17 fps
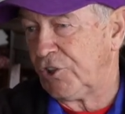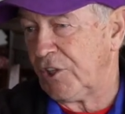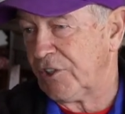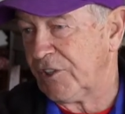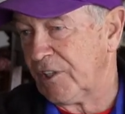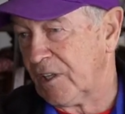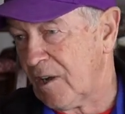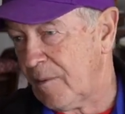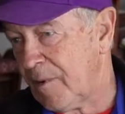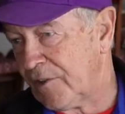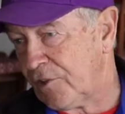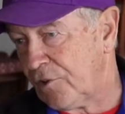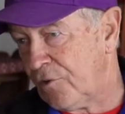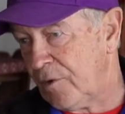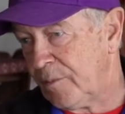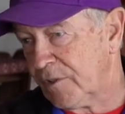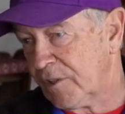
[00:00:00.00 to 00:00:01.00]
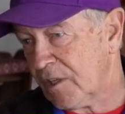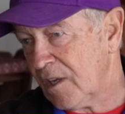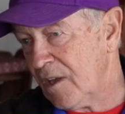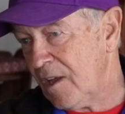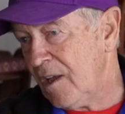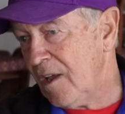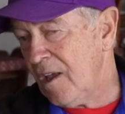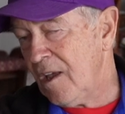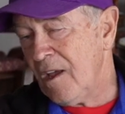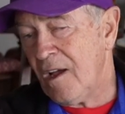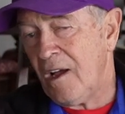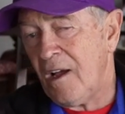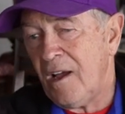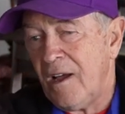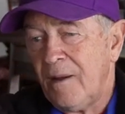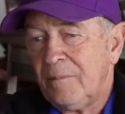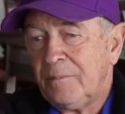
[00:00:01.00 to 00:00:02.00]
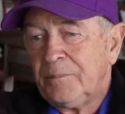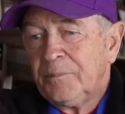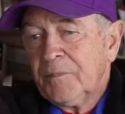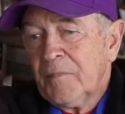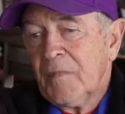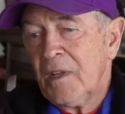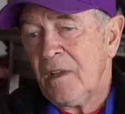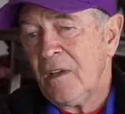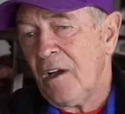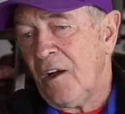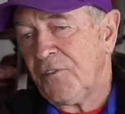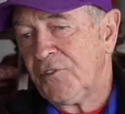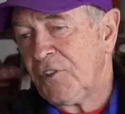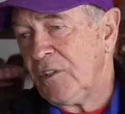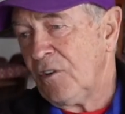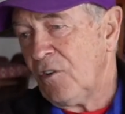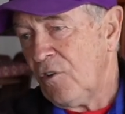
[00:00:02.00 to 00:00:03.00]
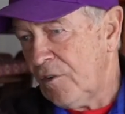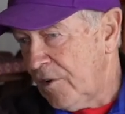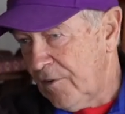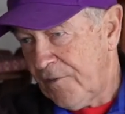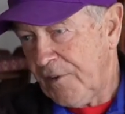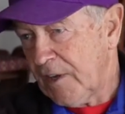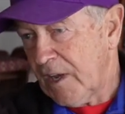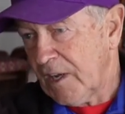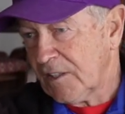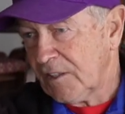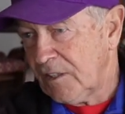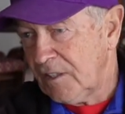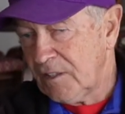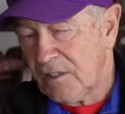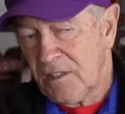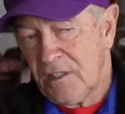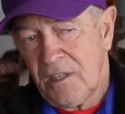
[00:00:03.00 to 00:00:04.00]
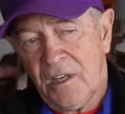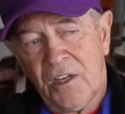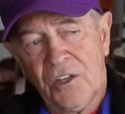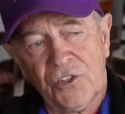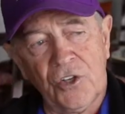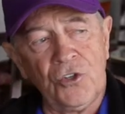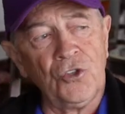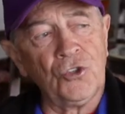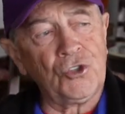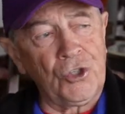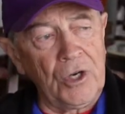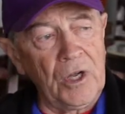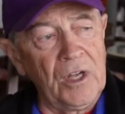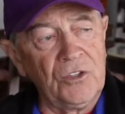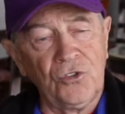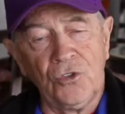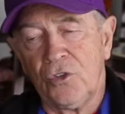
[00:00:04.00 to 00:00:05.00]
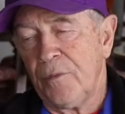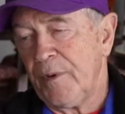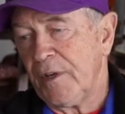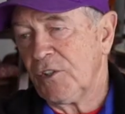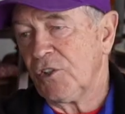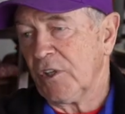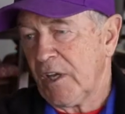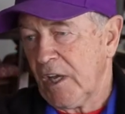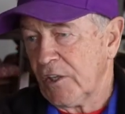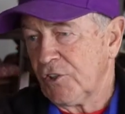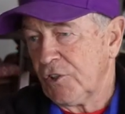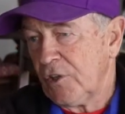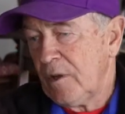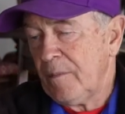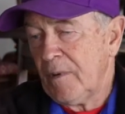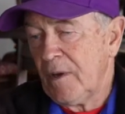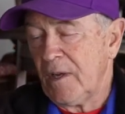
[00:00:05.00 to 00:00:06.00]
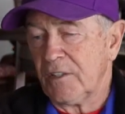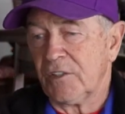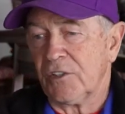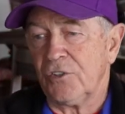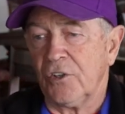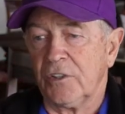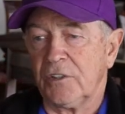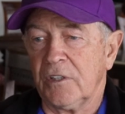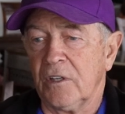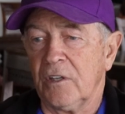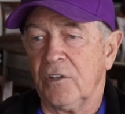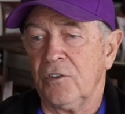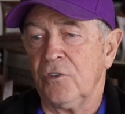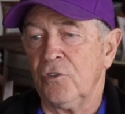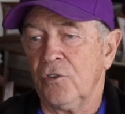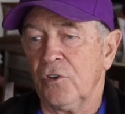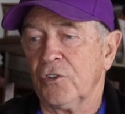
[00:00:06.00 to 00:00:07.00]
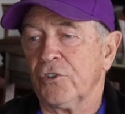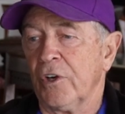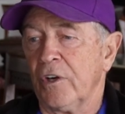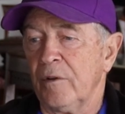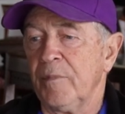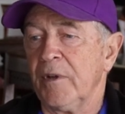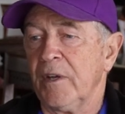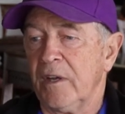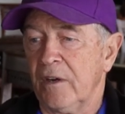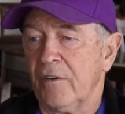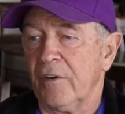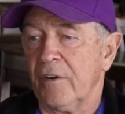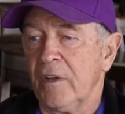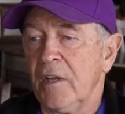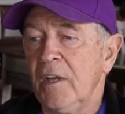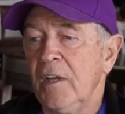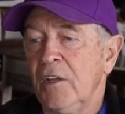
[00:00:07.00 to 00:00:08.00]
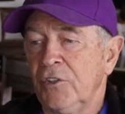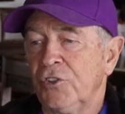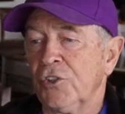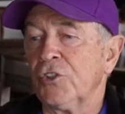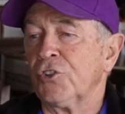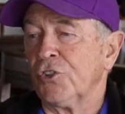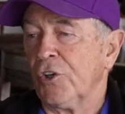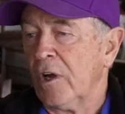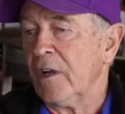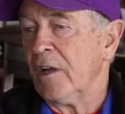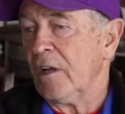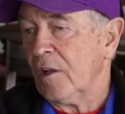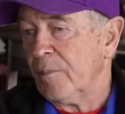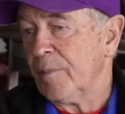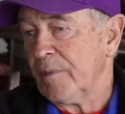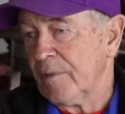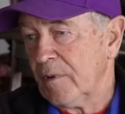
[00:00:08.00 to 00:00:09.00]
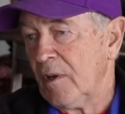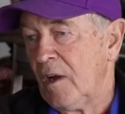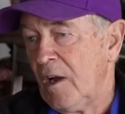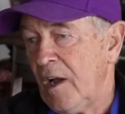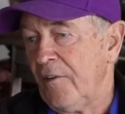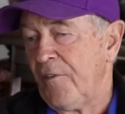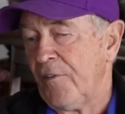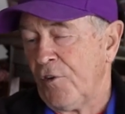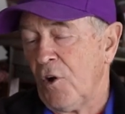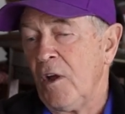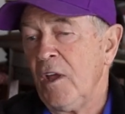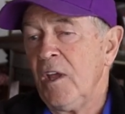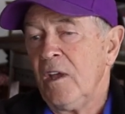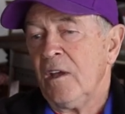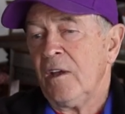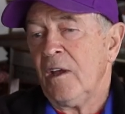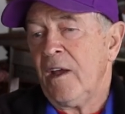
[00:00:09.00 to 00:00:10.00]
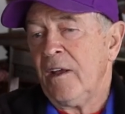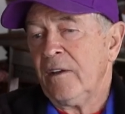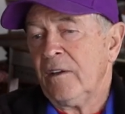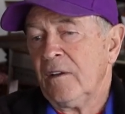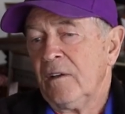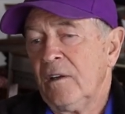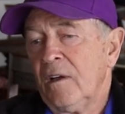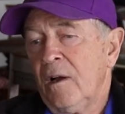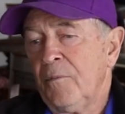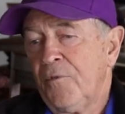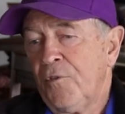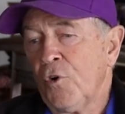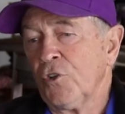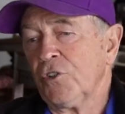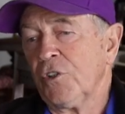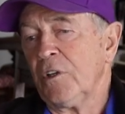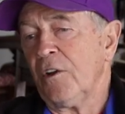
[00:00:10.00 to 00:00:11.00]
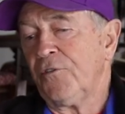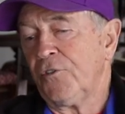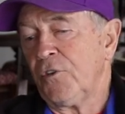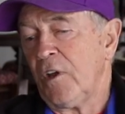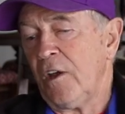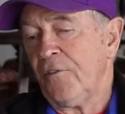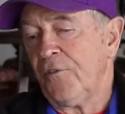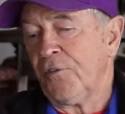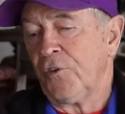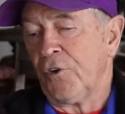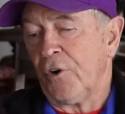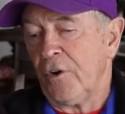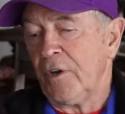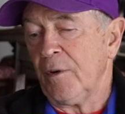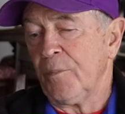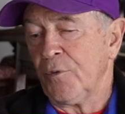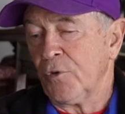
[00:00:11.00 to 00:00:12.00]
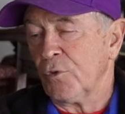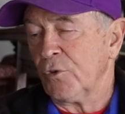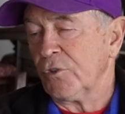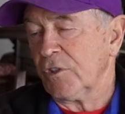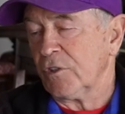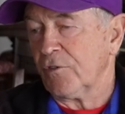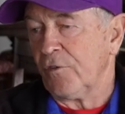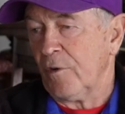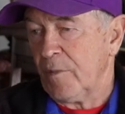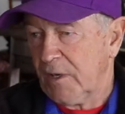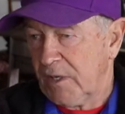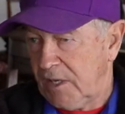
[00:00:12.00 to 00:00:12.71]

chests and come out their ribs. Um, I've seen horrific accidents. So you try and do your best to catch them. It's not uh, you're not trying to be a hero, just try and help. Yeah, yeah, and well, I've got, and well I'm fortunate received. enough to have grown up with horses from a